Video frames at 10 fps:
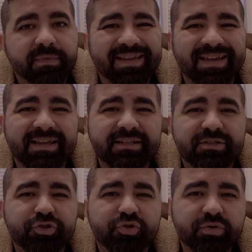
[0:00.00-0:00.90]
And
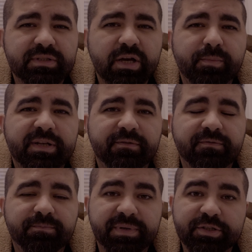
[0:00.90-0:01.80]
you choose how many
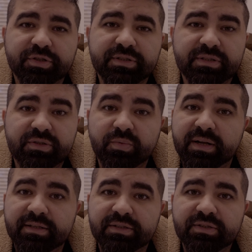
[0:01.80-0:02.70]
pictures you
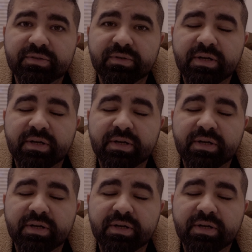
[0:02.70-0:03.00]
want it to do.